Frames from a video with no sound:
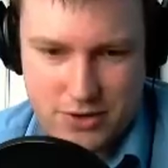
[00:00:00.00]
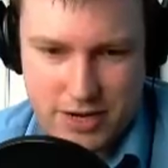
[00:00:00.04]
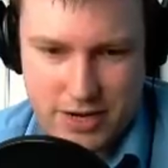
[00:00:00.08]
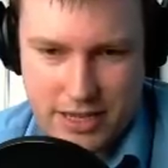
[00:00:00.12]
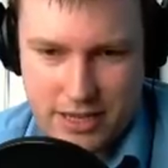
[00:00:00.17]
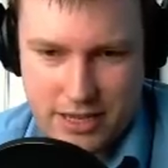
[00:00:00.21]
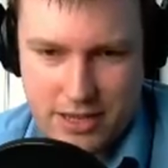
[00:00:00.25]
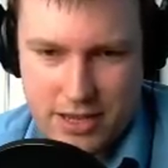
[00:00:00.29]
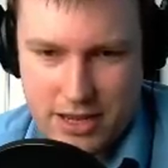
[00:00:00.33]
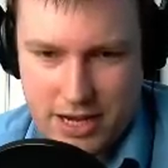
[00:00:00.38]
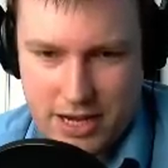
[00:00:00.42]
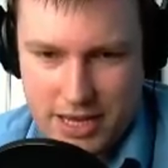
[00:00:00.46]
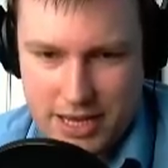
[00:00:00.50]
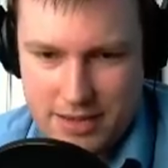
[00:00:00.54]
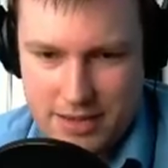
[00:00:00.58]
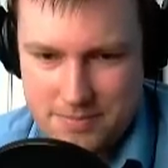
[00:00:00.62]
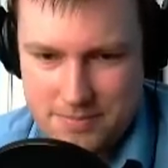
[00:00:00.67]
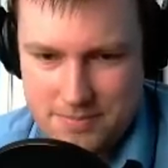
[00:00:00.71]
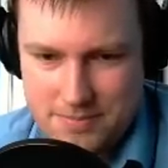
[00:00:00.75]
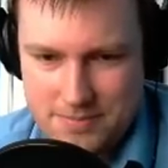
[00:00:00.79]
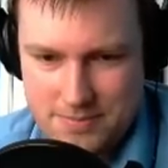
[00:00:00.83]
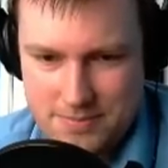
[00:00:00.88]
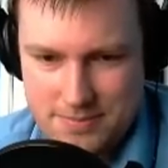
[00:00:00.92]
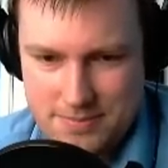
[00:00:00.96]
early.
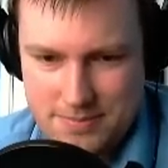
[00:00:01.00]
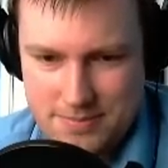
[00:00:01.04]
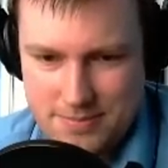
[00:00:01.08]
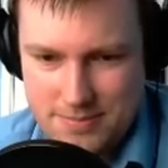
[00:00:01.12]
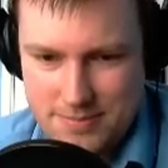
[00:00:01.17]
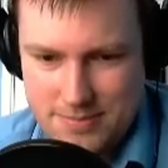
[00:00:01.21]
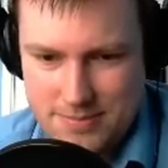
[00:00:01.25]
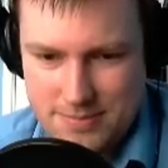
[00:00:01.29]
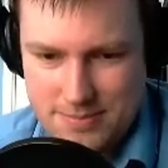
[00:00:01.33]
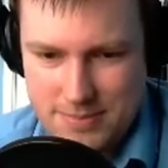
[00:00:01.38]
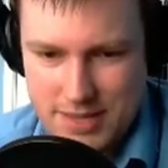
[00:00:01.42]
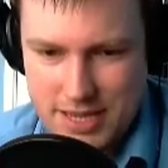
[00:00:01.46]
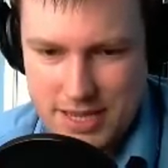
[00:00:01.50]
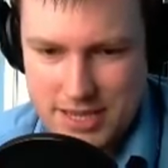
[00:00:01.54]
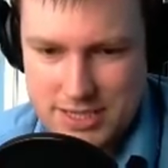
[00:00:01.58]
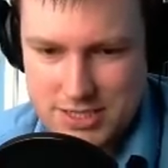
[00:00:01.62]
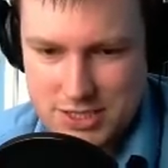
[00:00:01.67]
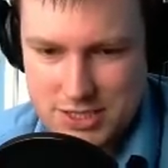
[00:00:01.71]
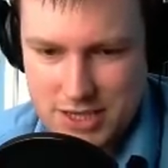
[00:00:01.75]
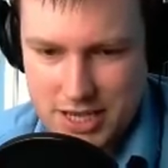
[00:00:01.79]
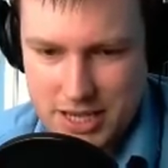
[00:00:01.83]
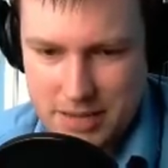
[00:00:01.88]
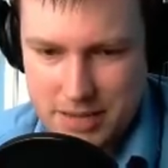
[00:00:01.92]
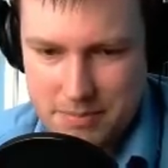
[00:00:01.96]
As
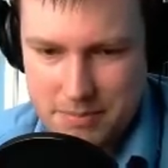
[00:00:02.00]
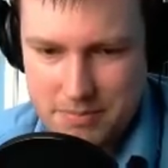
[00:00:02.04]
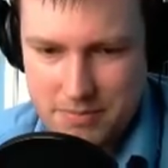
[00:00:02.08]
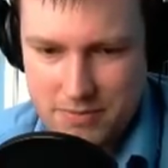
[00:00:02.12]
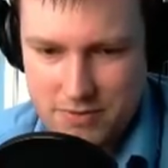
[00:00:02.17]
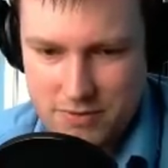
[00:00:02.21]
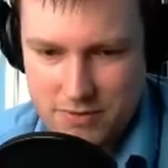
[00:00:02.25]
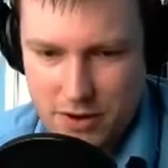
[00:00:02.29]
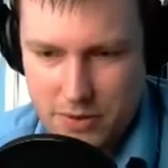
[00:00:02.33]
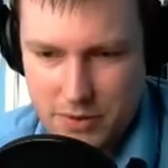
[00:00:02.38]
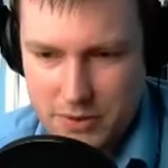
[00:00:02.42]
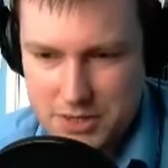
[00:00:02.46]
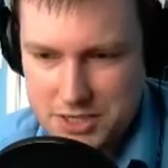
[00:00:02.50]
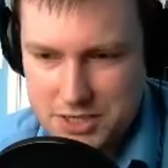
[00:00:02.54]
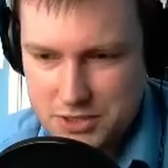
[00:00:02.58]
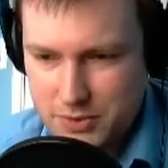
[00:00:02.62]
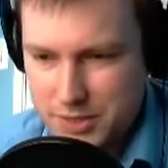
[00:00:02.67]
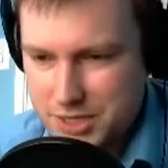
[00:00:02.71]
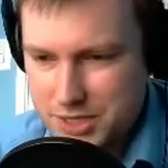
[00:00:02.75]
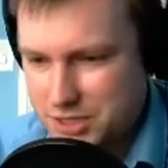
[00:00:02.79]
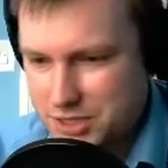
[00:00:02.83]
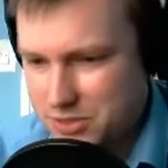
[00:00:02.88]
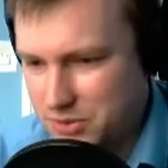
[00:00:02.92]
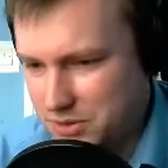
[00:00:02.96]
various
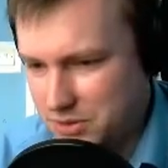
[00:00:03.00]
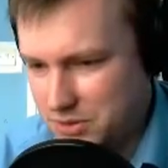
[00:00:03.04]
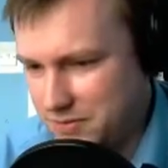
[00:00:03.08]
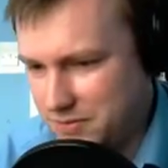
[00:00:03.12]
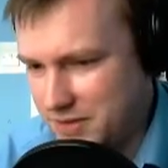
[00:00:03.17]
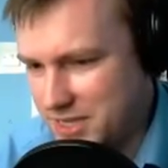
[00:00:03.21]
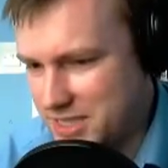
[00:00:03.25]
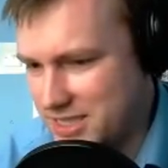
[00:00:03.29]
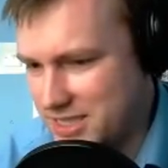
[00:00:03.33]
questionable things can